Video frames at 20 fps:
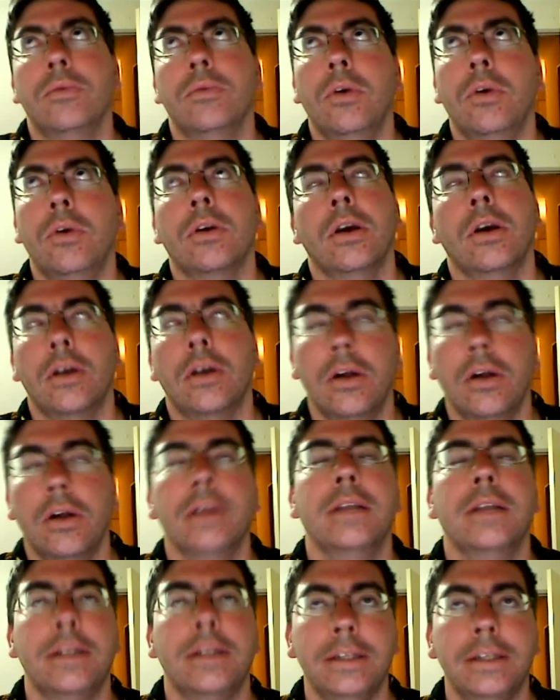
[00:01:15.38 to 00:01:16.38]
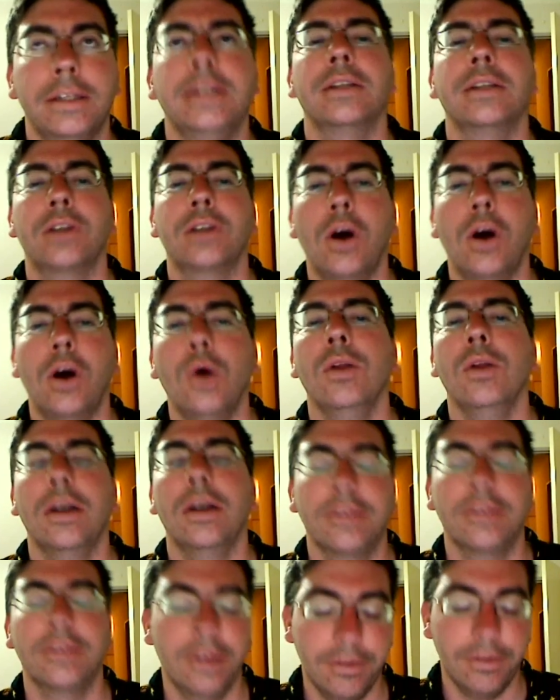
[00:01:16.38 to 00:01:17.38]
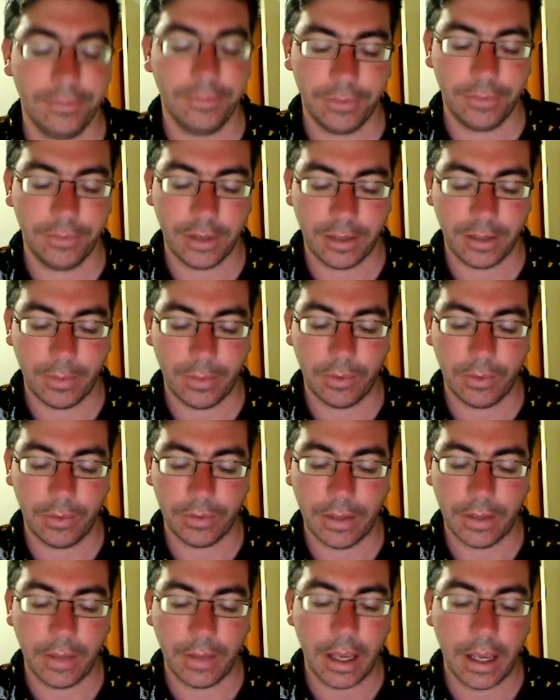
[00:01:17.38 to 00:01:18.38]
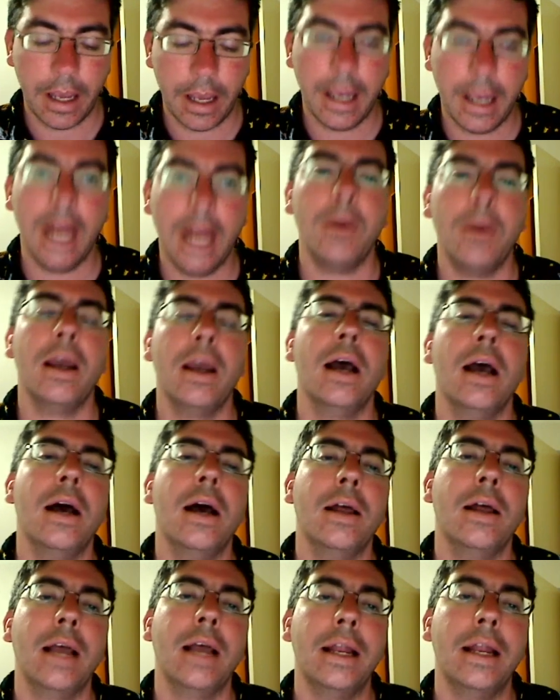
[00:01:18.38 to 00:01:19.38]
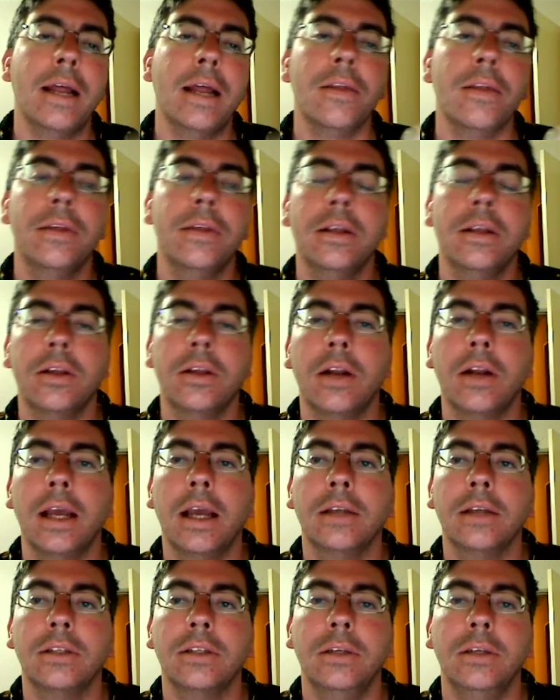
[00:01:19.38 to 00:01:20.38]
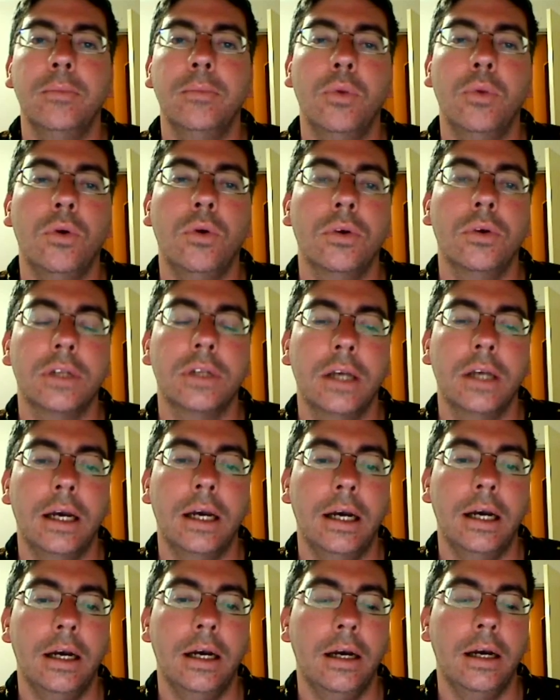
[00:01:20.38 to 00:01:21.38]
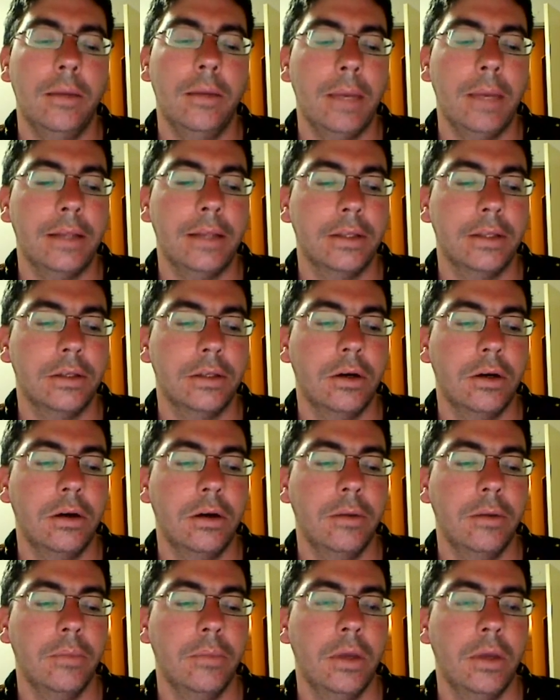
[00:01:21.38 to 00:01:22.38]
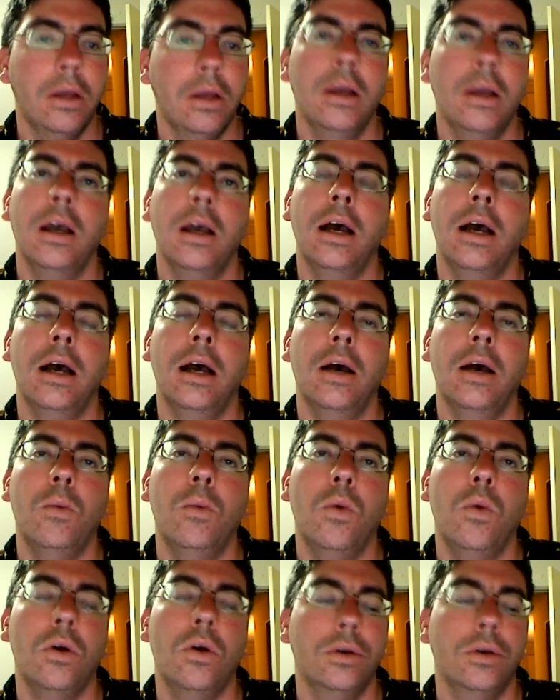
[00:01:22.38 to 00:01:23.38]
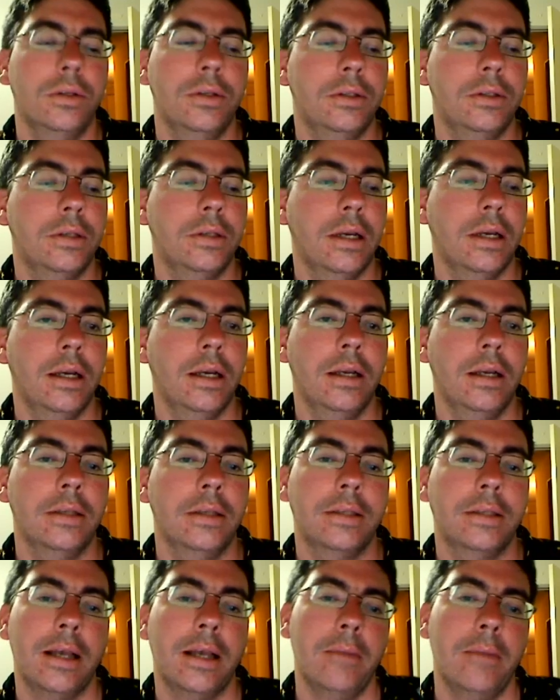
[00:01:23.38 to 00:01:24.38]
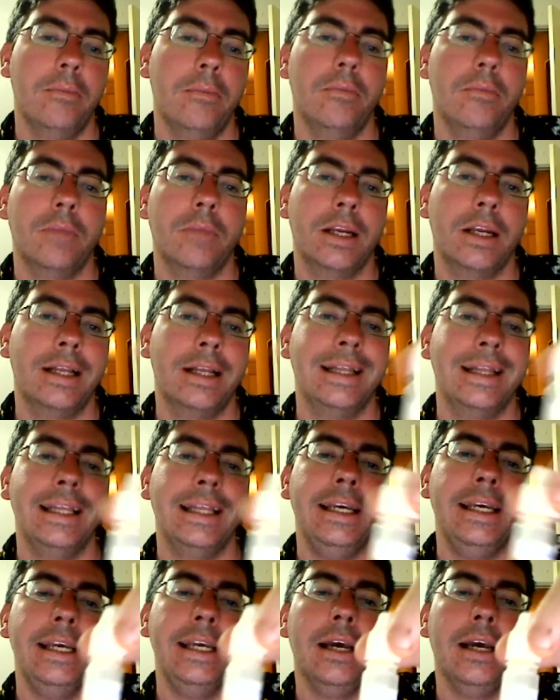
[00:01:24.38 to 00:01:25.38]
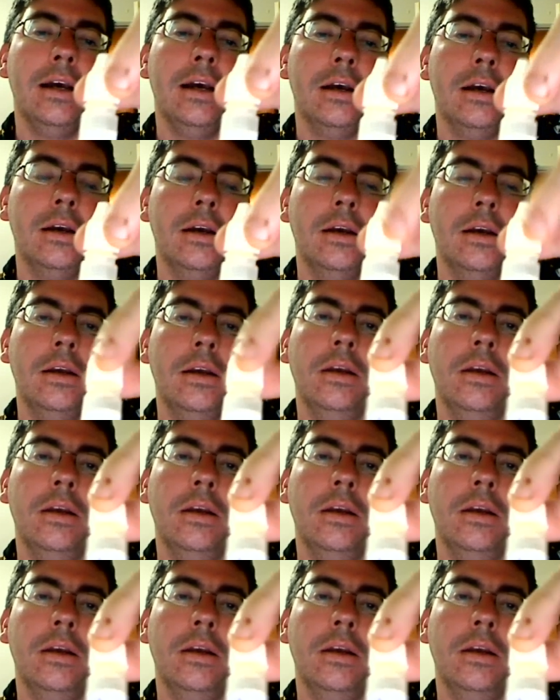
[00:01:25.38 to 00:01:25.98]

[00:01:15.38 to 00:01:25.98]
not Coca-Cola, it's actually just cola, so don't get me wrong there. Anyway, another thing that I actually bought at the time was some clear